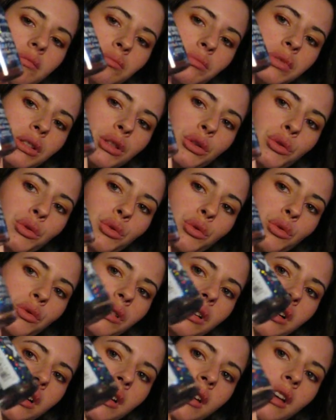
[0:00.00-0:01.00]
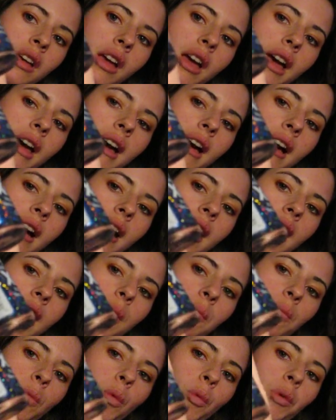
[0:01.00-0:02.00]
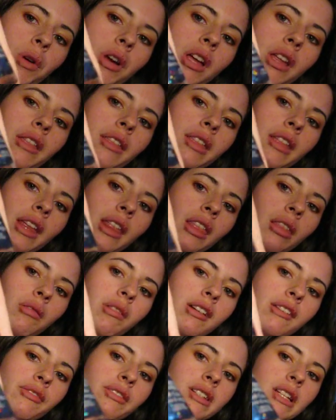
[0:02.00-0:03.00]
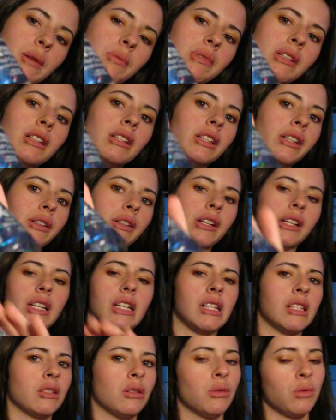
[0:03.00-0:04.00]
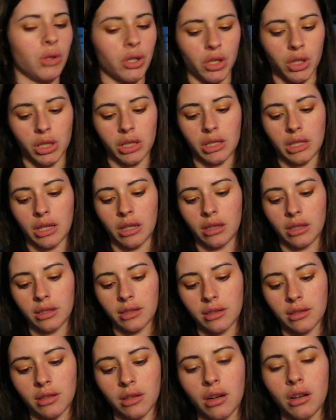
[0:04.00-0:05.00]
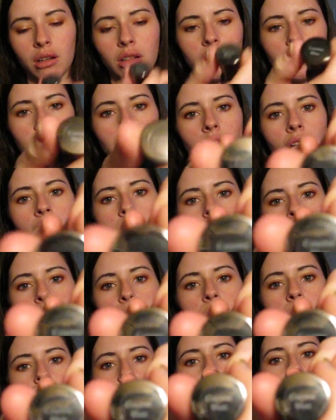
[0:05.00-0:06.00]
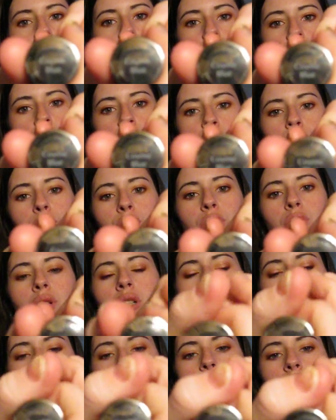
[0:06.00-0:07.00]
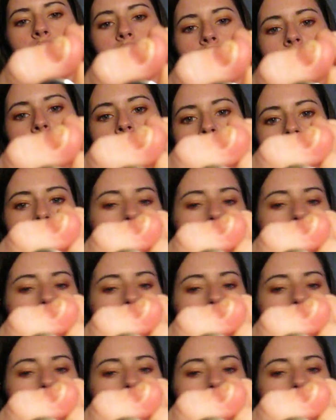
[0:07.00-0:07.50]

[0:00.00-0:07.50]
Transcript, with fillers: blue um, with like three different types of glitter in it. It's gorgeous. And this is called Cosmic Blue. I don't know if you can see